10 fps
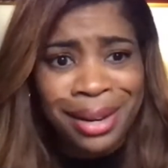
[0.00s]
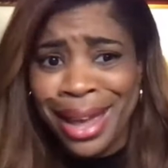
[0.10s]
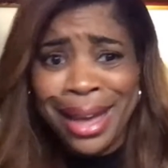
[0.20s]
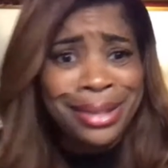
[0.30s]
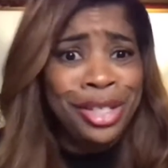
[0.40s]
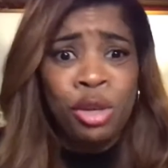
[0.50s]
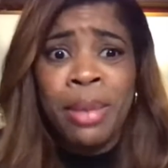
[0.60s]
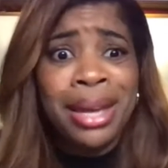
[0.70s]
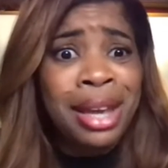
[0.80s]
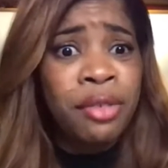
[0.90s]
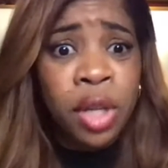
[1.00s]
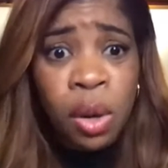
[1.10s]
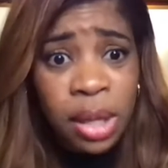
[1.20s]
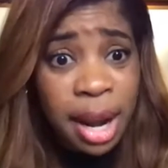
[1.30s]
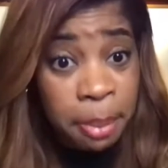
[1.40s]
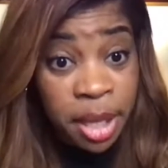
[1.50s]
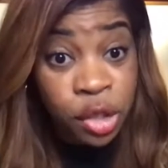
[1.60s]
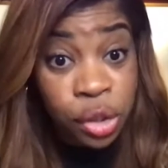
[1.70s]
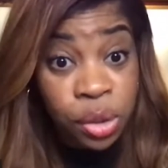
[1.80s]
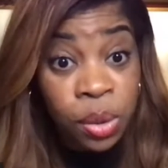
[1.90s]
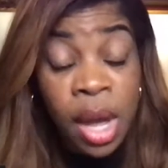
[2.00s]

and you may never know that I pitched you.